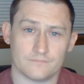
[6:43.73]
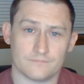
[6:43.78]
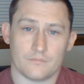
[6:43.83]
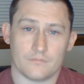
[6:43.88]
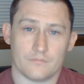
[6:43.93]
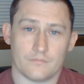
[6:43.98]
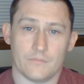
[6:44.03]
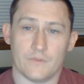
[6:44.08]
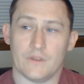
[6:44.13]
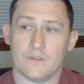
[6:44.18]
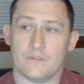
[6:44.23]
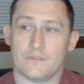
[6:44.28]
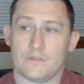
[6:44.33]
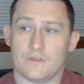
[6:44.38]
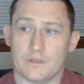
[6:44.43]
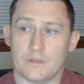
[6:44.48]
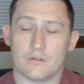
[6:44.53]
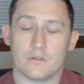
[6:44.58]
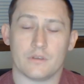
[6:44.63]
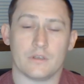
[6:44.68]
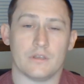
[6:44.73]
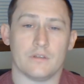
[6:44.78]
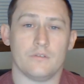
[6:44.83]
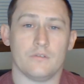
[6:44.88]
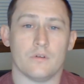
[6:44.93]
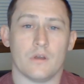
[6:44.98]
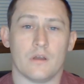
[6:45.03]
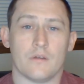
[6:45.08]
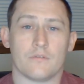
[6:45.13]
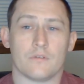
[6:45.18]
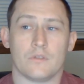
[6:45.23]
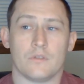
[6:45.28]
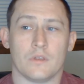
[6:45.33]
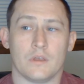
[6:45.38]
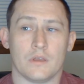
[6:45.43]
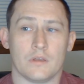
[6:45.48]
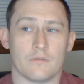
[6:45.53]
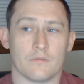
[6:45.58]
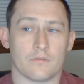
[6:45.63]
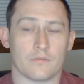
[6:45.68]
This tier gets you
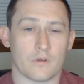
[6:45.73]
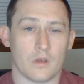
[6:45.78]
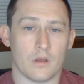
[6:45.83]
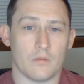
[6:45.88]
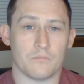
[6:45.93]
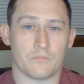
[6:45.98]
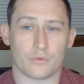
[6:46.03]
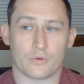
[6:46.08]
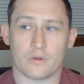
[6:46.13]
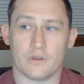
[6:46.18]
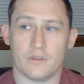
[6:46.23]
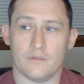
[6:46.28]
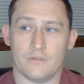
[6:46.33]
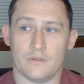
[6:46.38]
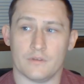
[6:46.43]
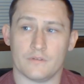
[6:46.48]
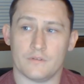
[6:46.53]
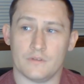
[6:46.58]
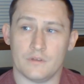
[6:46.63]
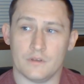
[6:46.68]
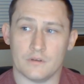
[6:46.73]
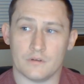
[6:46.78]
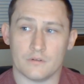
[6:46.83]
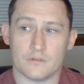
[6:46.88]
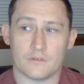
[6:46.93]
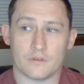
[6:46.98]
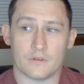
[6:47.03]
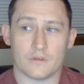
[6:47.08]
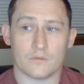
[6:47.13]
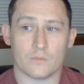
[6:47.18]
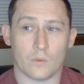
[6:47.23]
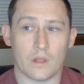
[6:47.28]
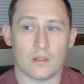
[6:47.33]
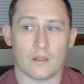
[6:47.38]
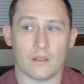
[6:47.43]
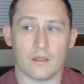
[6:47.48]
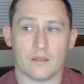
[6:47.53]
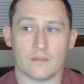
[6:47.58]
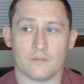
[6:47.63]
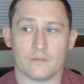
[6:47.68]
everything from previous tiers, as well
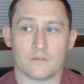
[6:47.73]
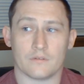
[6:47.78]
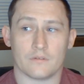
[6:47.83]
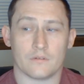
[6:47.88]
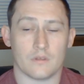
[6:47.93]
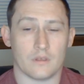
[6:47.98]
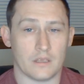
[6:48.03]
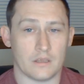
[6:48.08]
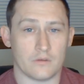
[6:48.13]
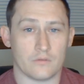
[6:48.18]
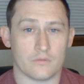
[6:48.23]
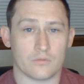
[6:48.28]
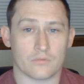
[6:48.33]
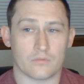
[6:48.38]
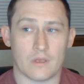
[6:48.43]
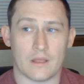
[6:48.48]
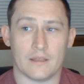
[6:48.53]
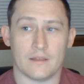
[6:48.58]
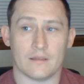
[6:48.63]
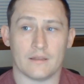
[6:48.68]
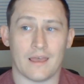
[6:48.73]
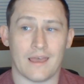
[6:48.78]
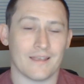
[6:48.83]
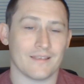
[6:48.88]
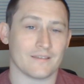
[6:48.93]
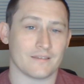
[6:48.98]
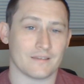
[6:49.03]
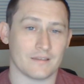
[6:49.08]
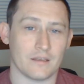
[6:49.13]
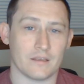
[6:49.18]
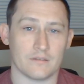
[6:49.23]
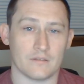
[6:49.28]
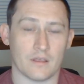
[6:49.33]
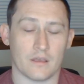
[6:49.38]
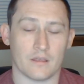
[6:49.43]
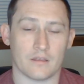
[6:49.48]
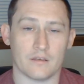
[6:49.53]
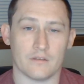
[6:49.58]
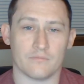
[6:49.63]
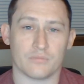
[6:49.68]
as a credit as an
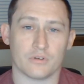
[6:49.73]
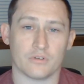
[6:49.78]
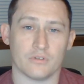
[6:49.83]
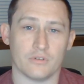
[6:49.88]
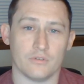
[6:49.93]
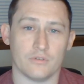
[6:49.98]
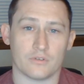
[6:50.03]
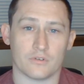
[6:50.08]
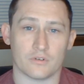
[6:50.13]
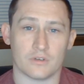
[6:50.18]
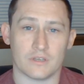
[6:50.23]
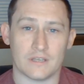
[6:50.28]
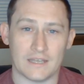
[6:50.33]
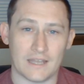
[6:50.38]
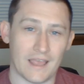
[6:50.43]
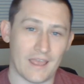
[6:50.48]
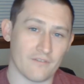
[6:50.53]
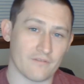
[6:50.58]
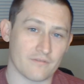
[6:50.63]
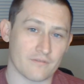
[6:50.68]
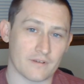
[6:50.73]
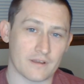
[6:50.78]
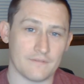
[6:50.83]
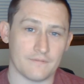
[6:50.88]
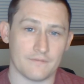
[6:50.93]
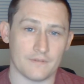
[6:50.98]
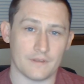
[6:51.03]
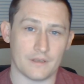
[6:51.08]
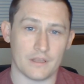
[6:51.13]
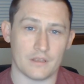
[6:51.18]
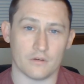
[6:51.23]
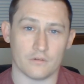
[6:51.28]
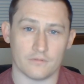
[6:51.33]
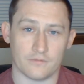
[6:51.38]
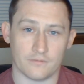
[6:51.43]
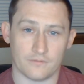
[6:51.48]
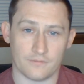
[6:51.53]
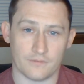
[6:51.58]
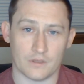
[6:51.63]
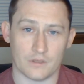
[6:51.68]
executive producer in every video
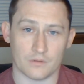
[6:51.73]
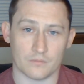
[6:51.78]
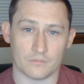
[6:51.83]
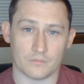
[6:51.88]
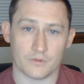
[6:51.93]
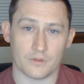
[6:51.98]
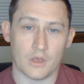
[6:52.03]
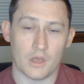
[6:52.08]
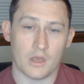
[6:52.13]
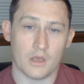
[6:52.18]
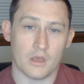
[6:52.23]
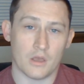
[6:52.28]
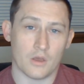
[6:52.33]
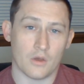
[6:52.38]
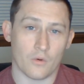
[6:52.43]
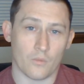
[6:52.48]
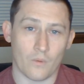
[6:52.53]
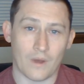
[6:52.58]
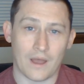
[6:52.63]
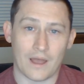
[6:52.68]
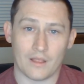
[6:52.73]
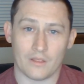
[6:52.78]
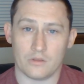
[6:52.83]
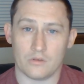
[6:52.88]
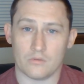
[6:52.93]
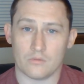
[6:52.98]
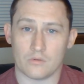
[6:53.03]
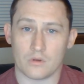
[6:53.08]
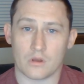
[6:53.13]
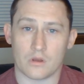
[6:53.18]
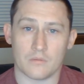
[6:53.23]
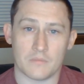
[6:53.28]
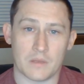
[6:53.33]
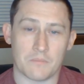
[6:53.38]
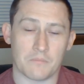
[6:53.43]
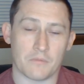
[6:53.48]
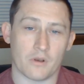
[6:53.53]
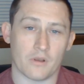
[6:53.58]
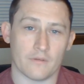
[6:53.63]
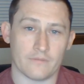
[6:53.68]
filmed while you are a
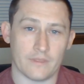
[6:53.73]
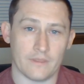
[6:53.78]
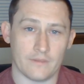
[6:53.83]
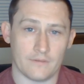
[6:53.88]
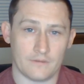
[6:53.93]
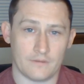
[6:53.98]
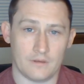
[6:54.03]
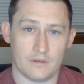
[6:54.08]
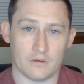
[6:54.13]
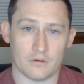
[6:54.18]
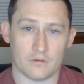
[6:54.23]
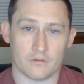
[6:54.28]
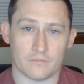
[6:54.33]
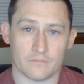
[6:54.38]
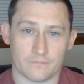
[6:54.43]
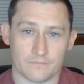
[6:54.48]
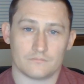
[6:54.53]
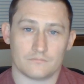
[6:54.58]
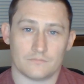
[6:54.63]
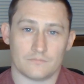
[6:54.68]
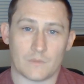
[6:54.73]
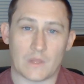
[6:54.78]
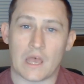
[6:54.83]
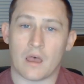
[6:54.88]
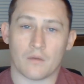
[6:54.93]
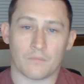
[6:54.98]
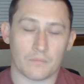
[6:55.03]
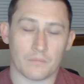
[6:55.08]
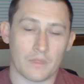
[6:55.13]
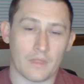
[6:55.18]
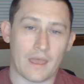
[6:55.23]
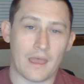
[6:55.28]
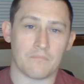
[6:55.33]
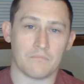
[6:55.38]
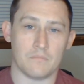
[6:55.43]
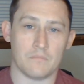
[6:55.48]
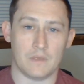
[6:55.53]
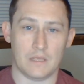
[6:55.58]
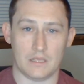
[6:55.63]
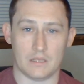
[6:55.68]
member of this tier. Now, that
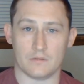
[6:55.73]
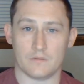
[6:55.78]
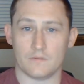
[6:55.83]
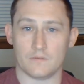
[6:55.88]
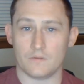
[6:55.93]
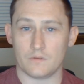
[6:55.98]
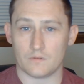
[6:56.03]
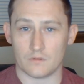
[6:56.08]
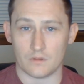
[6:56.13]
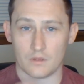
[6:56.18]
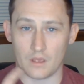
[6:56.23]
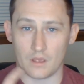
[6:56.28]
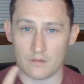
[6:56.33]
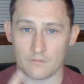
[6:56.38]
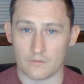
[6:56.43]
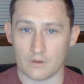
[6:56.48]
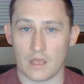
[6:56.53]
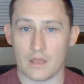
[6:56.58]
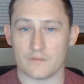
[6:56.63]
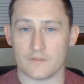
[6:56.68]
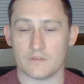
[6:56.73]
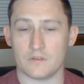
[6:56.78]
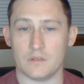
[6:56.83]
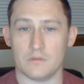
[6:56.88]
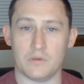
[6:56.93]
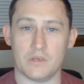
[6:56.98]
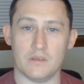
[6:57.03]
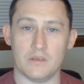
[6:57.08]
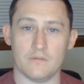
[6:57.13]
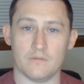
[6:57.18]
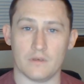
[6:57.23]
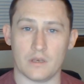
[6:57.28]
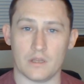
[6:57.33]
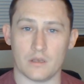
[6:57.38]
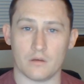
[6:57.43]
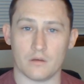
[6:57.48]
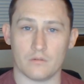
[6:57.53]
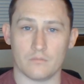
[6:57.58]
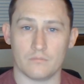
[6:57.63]
means every SCP video,